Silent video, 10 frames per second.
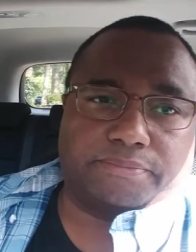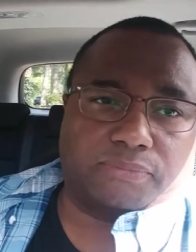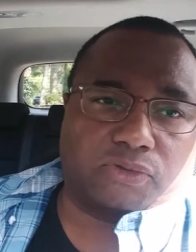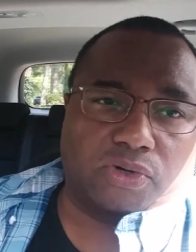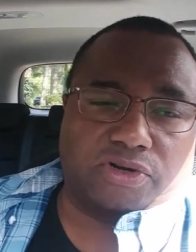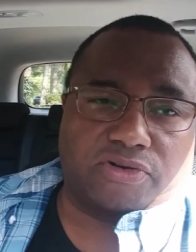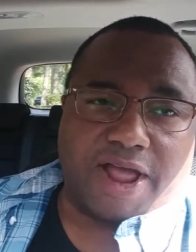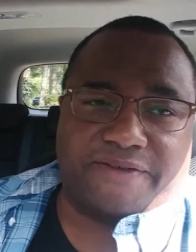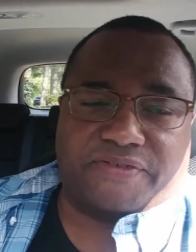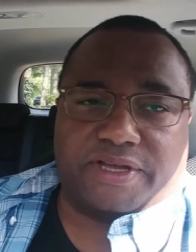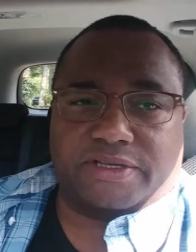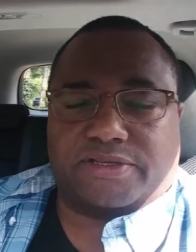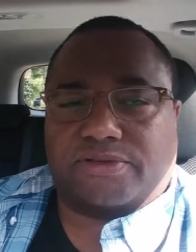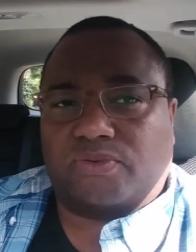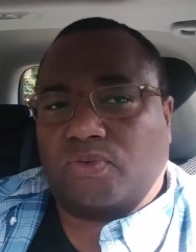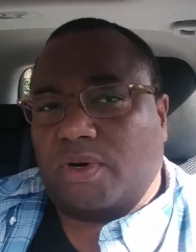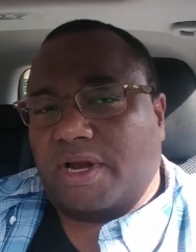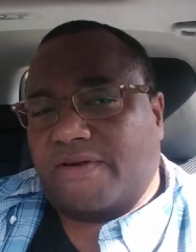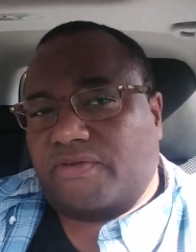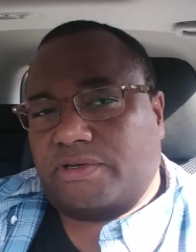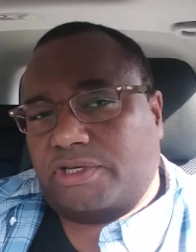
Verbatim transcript: doing graphics, whatever